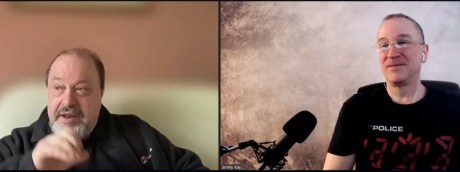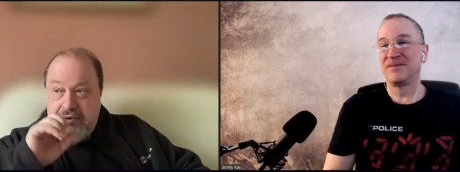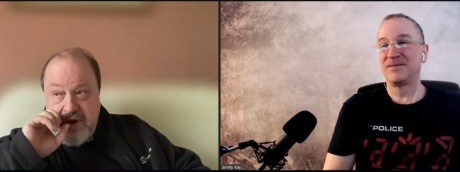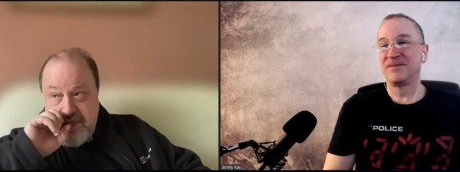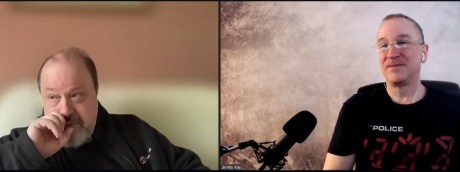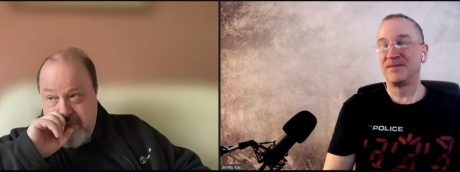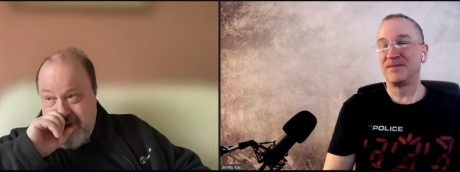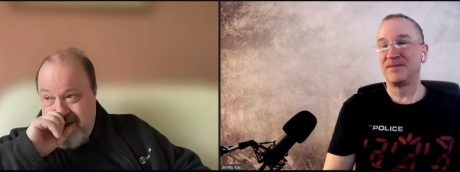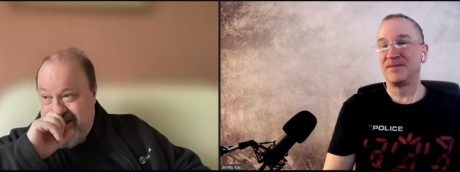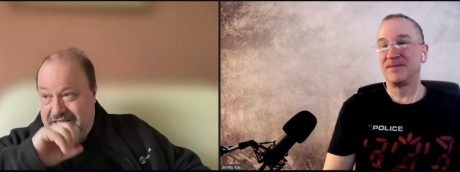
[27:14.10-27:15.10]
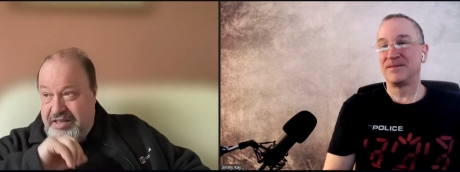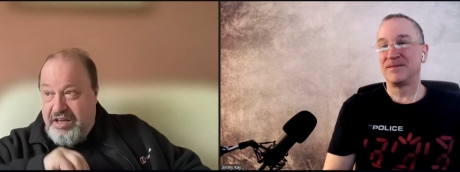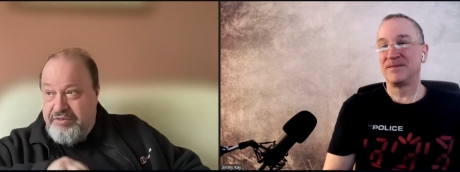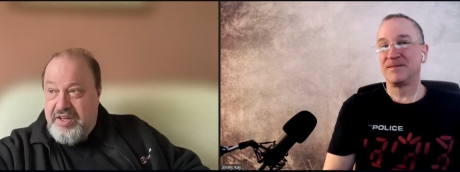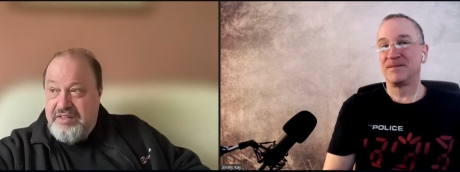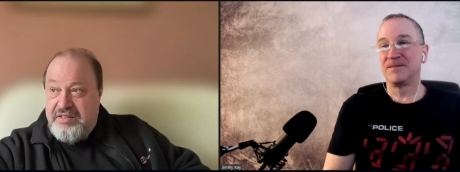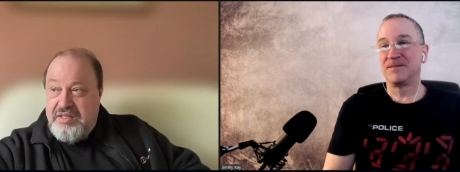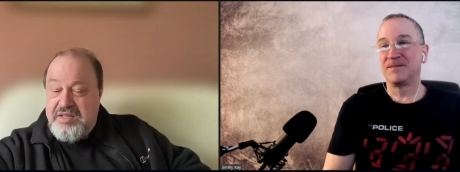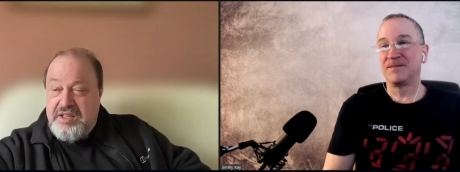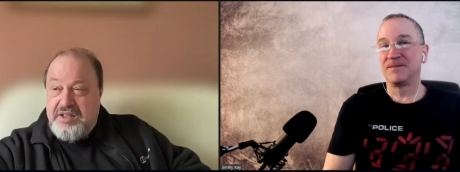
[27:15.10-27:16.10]
Speaker 1: interesting paths that I find to the
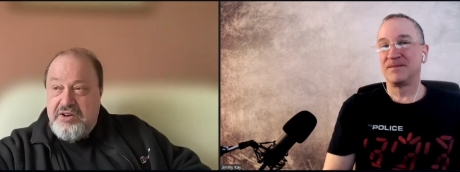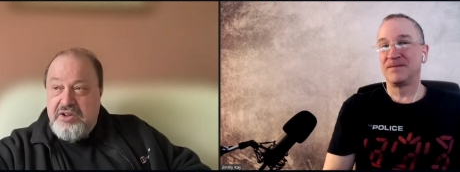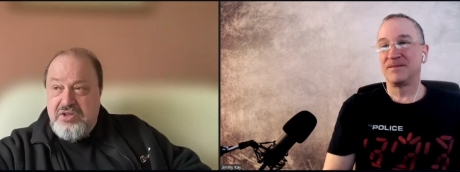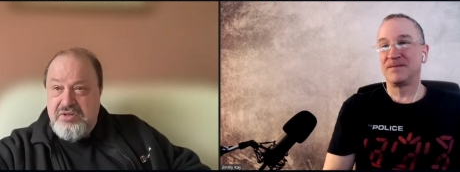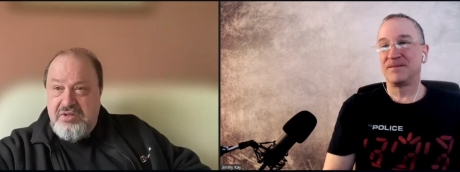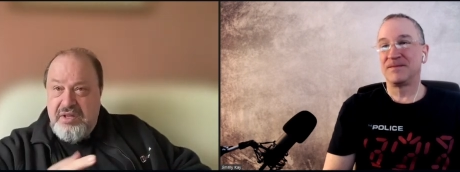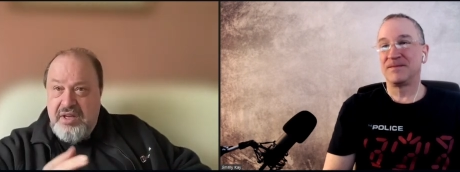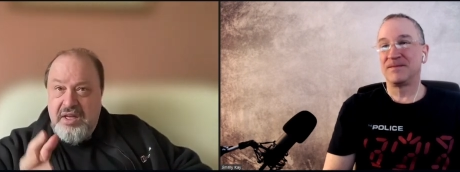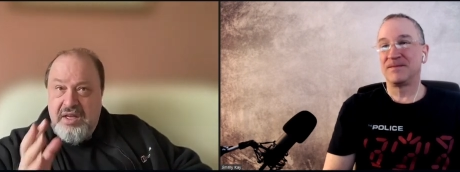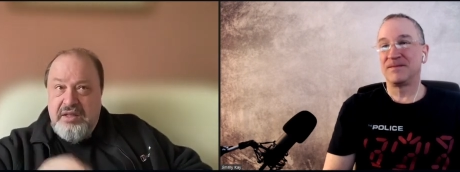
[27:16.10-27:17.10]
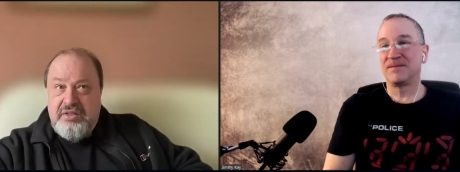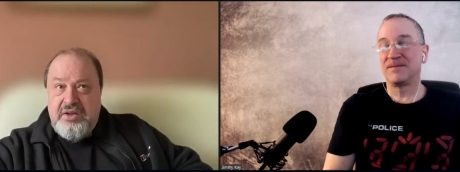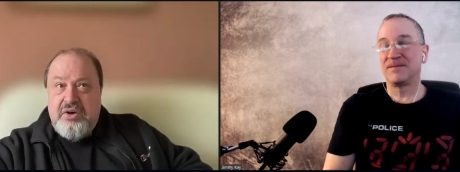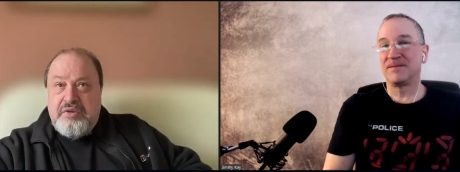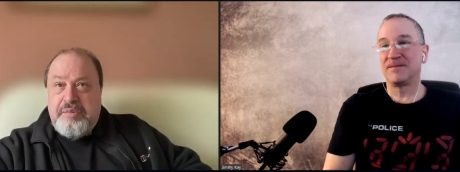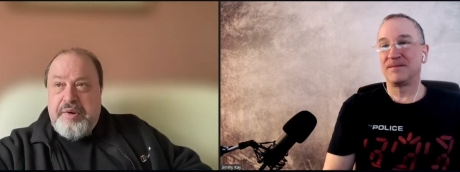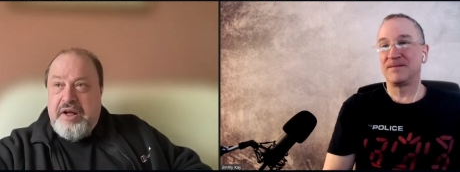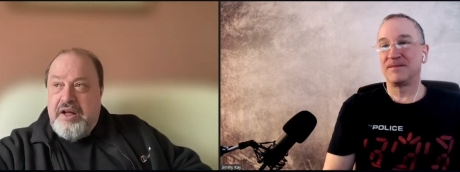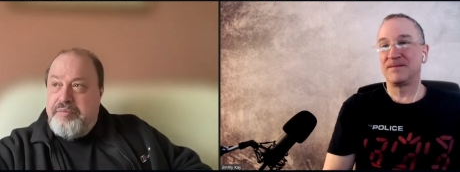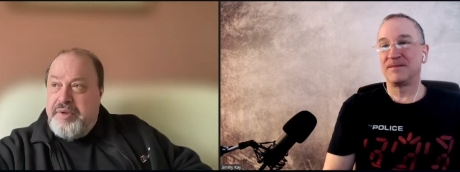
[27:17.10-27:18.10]
city, not just the old
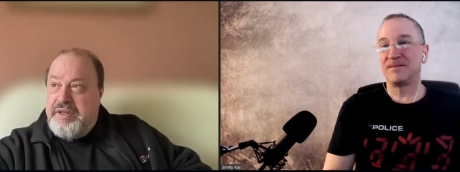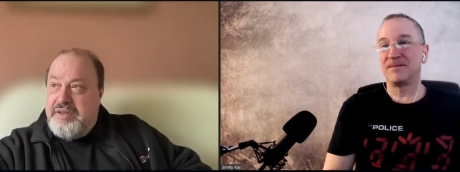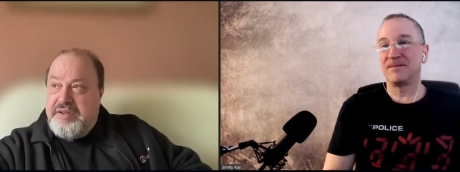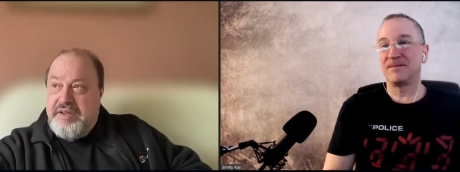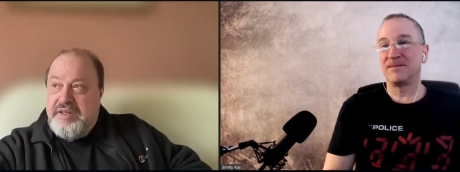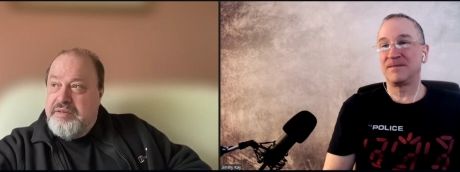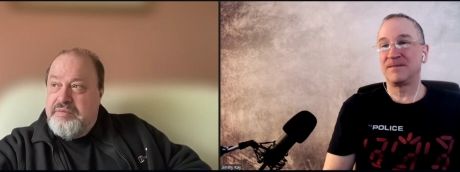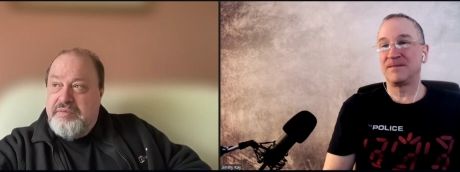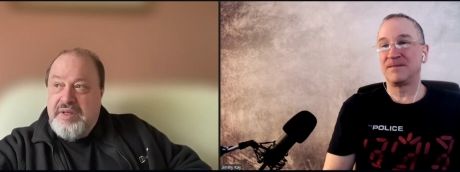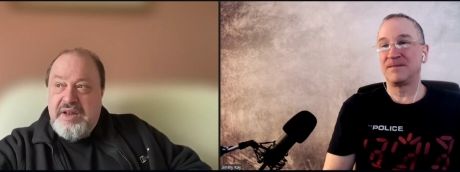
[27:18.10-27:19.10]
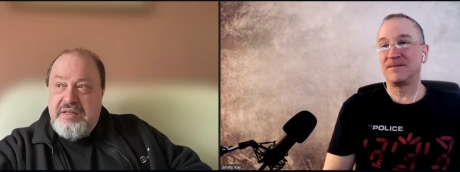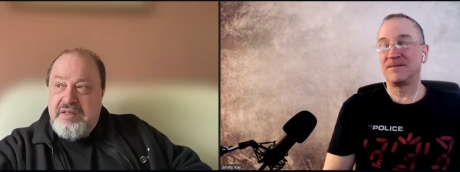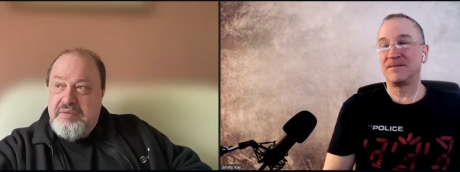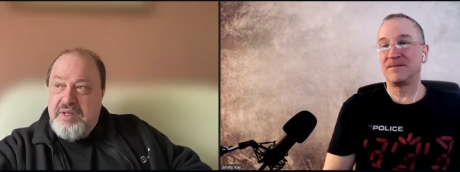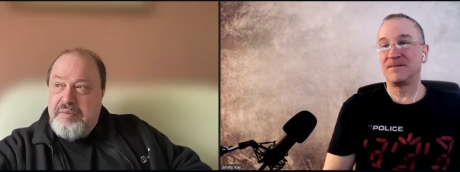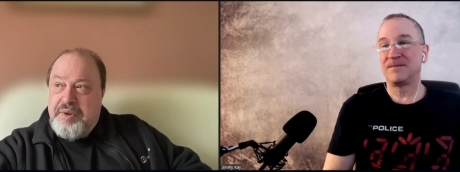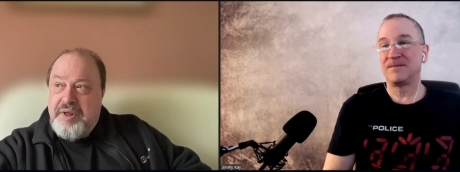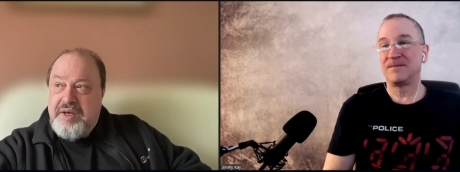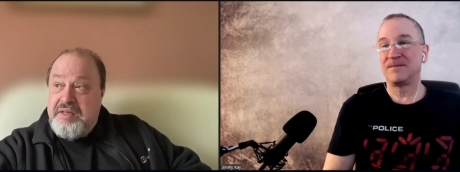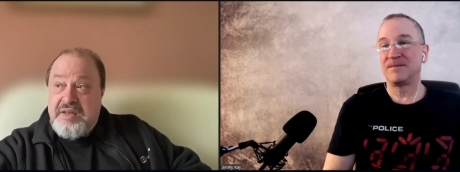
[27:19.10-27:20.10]
part, but uh, you know, some of the other
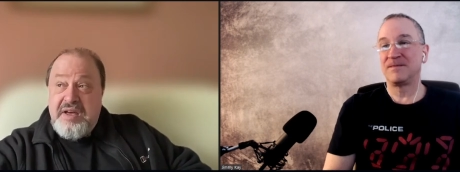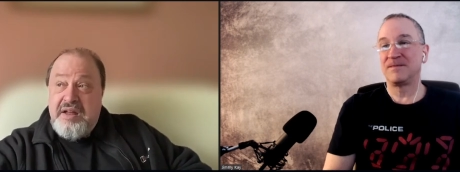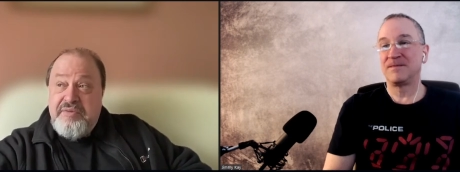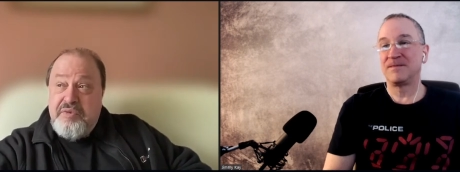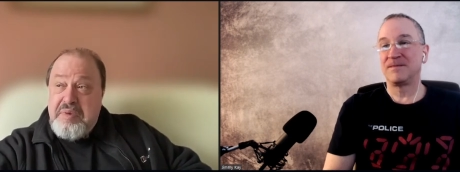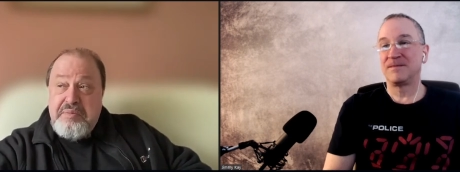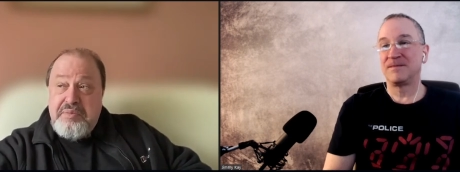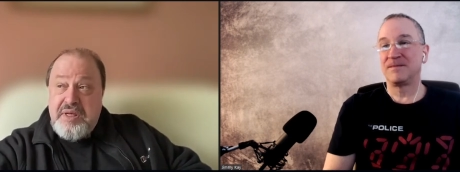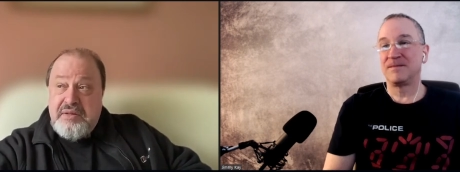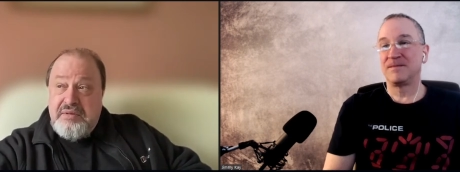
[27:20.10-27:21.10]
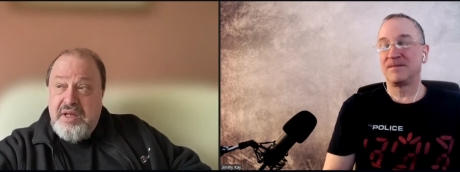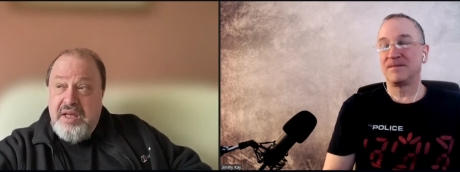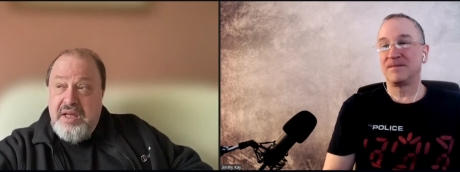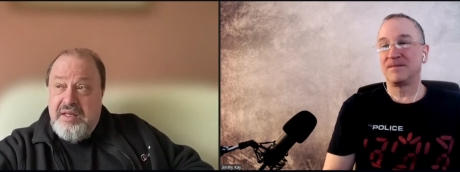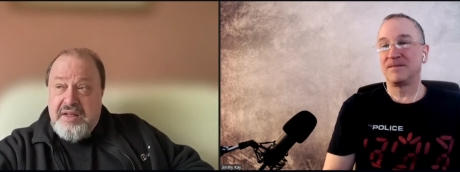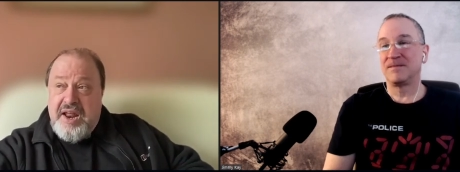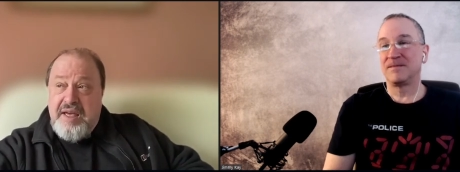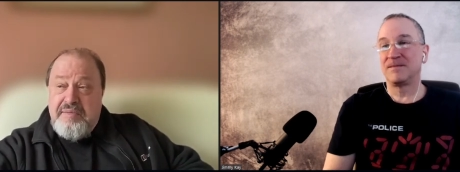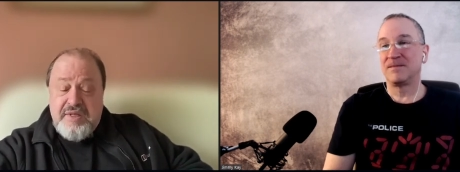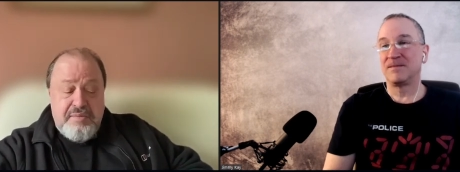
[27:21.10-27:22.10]
places. I can't even remember the the
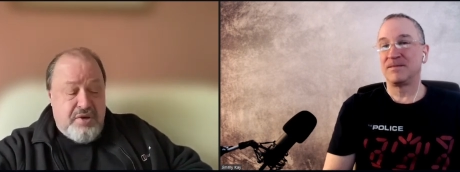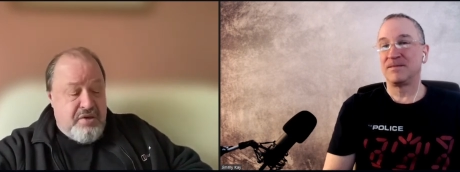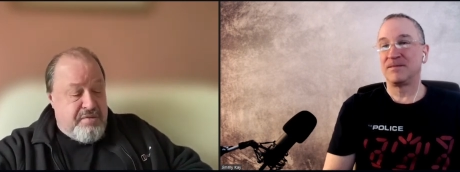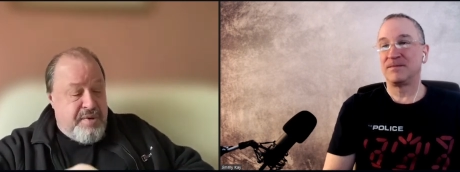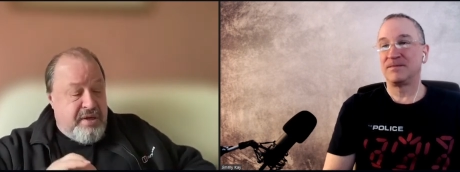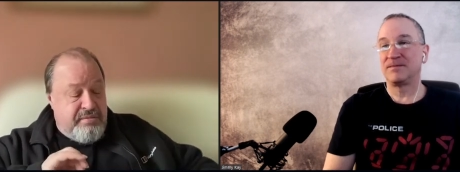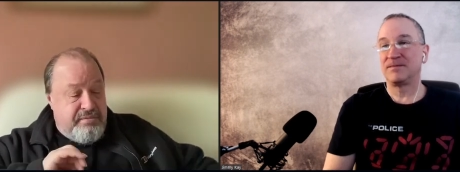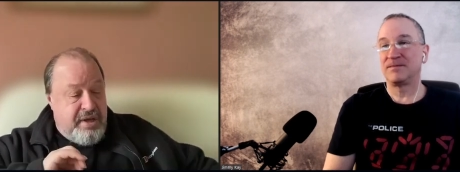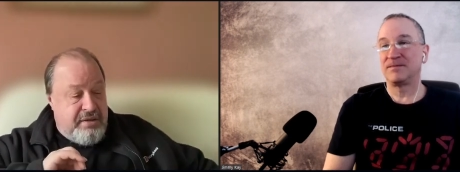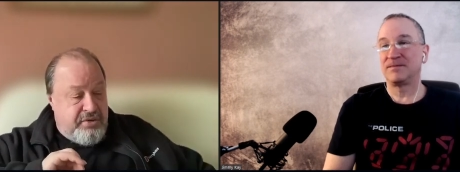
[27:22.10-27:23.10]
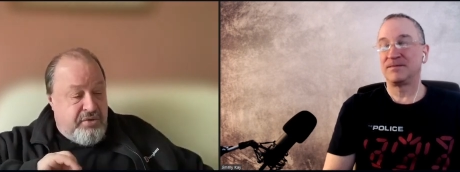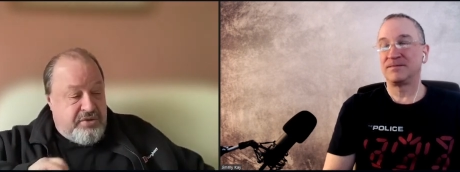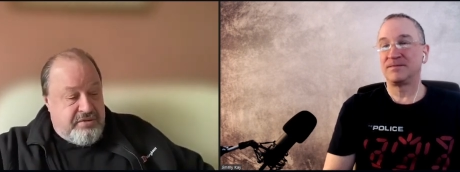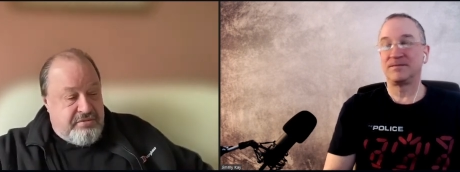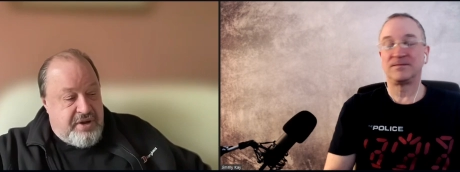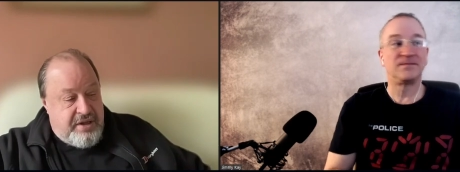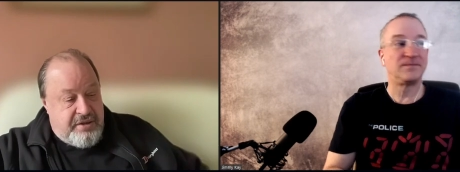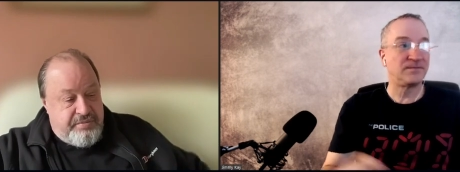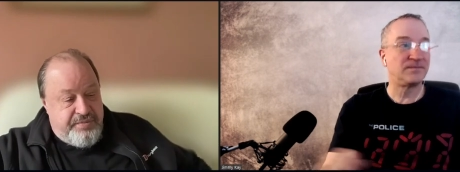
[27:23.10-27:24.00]
names of them because my my daughter uh,